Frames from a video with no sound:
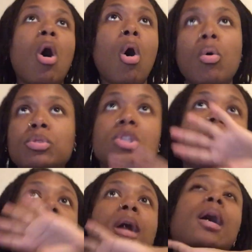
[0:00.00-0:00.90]

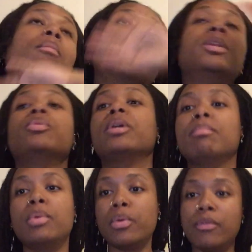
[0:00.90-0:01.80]
Ozark. I will be doing
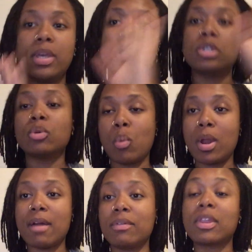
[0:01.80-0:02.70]
movies,
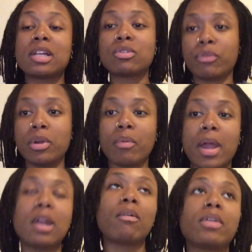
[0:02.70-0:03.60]
whatever. That's free
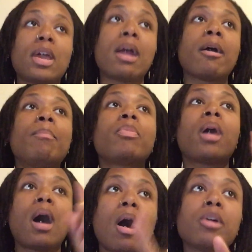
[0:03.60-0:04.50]
reign over there.
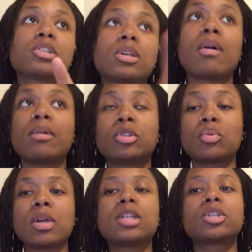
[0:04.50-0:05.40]
Also,
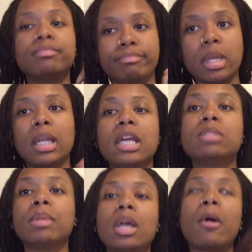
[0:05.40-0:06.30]
Twitch, linked
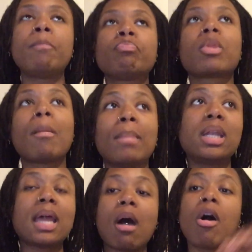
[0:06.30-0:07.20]
below.
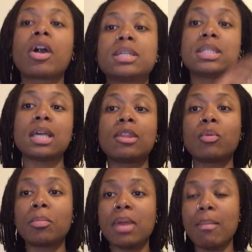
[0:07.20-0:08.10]
Monday, August tenth
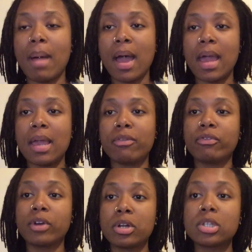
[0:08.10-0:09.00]
will be my
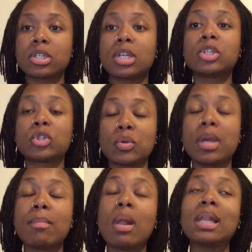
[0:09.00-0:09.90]
first
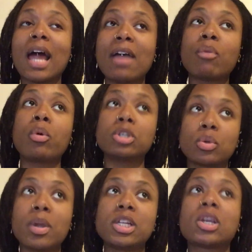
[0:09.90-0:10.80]
stream live on
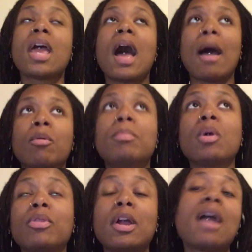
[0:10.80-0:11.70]
Twitch. I will be
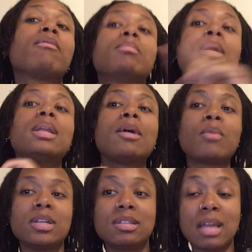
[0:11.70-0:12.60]
on there every Monday,
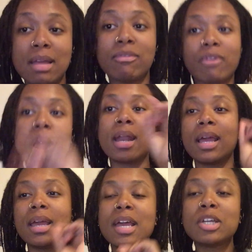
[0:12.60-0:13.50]
Wednesday, and
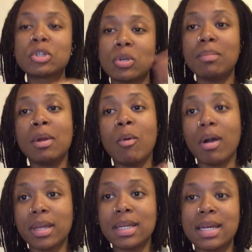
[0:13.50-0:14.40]
Friday, streaming
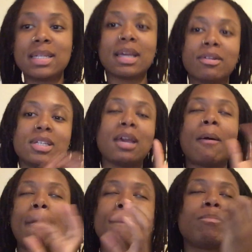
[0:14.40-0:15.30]
Walking Dead Telltale.